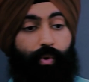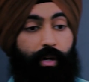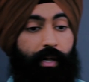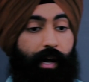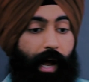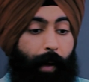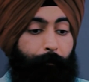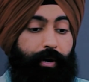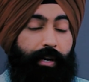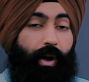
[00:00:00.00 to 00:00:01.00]
well, I
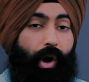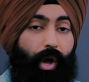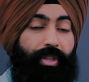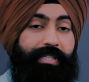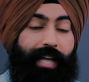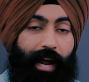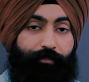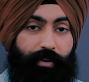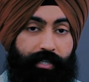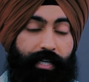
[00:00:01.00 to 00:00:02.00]
put in all this
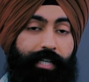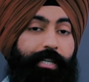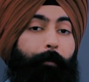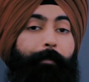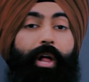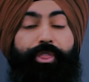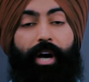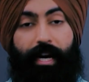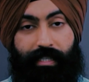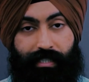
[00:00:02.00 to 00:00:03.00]
effort to melt
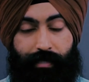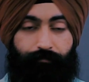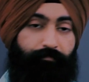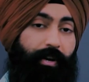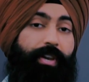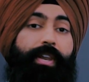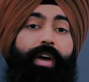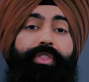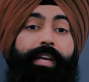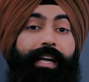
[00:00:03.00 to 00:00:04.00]
the ice. But
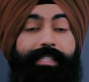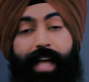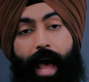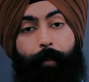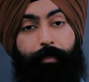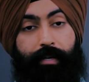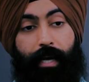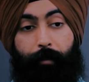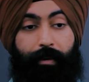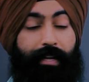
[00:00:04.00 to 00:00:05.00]
nothing has happened
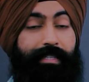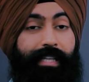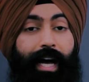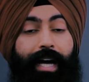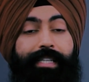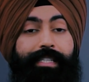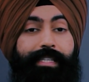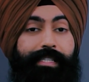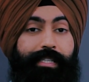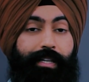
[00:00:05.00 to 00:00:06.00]
because the ice
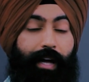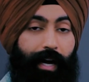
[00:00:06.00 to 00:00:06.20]
is still